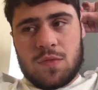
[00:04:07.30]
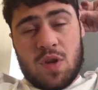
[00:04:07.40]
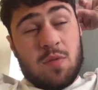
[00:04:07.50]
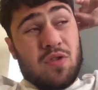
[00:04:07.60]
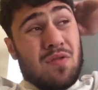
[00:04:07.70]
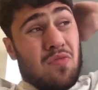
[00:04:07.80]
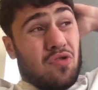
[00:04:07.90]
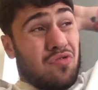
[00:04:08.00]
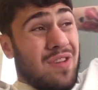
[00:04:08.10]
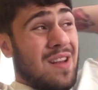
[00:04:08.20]
not been doing
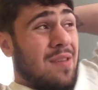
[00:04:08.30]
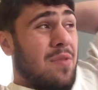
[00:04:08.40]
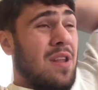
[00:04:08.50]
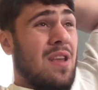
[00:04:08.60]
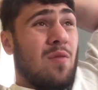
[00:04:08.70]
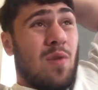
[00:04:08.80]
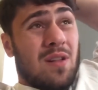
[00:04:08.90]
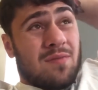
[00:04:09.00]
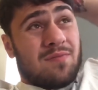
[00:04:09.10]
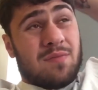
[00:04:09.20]
much really, been eating
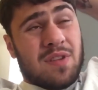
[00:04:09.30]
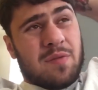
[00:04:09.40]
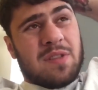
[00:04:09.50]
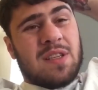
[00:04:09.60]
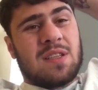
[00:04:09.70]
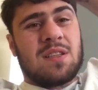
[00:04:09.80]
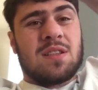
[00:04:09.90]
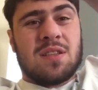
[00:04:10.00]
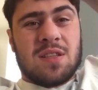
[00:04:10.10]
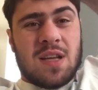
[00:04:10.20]
well. Been at my sister's,
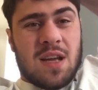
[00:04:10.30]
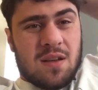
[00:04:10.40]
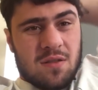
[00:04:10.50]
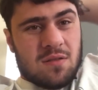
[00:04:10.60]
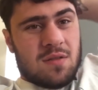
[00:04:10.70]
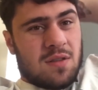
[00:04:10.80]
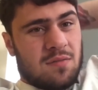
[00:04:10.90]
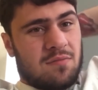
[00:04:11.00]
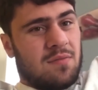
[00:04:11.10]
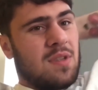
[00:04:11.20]
she's a tight cunt,
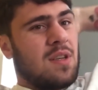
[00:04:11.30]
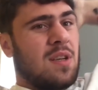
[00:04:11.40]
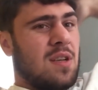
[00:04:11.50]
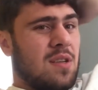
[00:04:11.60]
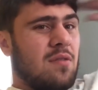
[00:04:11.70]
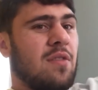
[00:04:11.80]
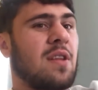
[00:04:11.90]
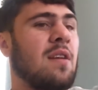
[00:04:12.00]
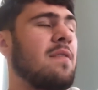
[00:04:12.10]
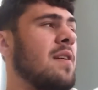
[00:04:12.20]
and don't really
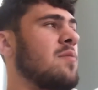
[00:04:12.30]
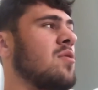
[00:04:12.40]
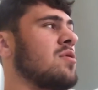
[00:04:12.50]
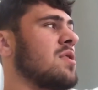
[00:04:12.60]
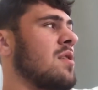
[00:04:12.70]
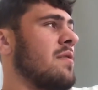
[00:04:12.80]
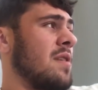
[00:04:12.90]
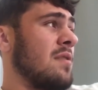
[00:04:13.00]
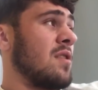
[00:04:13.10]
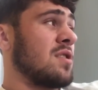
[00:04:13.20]
get fed much, so I
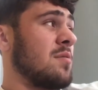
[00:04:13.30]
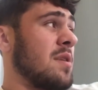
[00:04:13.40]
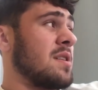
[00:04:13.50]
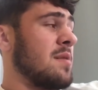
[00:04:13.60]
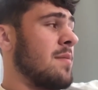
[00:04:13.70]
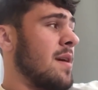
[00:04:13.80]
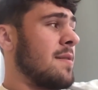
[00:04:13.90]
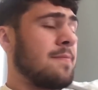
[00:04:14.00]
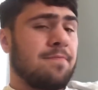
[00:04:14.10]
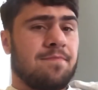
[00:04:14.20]
think I've lost a bit of timber.
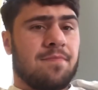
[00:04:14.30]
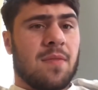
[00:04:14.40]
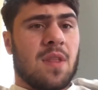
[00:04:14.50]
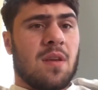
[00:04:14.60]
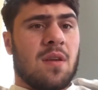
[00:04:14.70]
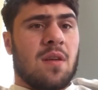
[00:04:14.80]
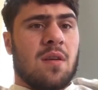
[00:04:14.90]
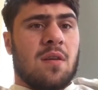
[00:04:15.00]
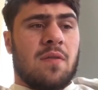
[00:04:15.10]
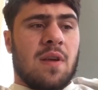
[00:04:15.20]

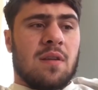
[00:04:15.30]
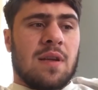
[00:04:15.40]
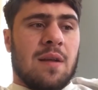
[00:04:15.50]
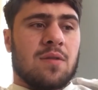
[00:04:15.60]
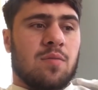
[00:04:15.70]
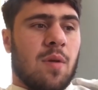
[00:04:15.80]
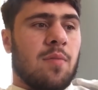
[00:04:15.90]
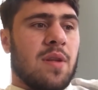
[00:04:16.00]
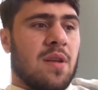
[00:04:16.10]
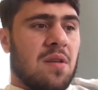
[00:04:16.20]
Think I'm down to
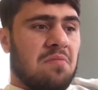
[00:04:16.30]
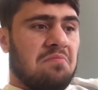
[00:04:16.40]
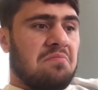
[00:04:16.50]
probably